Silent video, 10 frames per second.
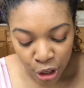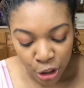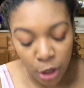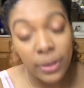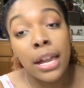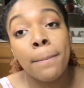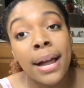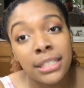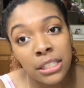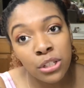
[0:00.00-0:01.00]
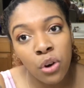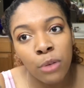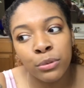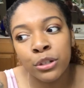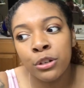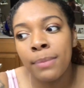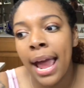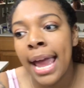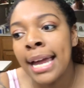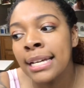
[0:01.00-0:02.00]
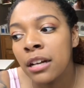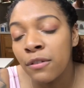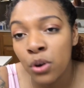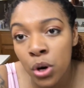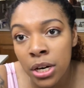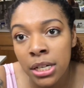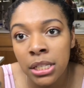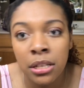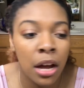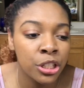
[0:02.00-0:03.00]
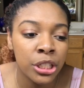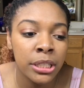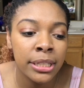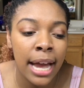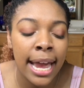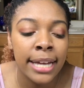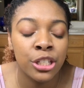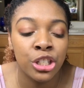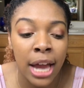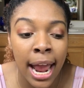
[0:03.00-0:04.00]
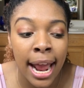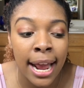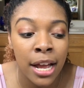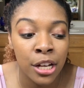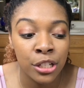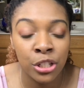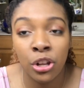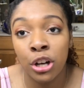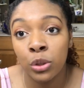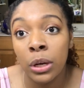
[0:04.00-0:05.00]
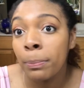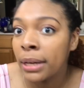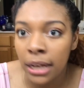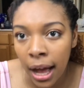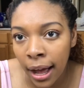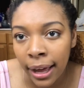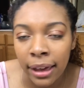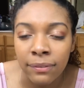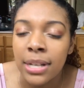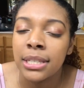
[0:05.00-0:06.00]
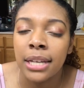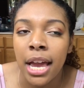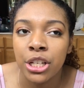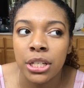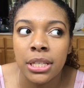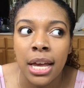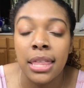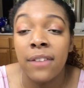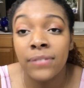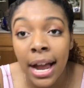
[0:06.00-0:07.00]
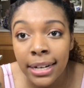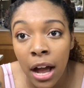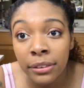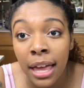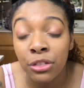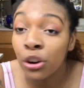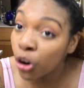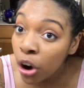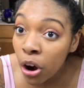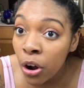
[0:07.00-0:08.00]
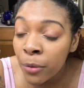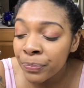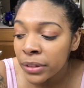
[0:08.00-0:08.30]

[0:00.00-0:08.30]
So we get back to the dorm room, and of course, Tasha and Jay start doing PI investigations, and they find out that the girl,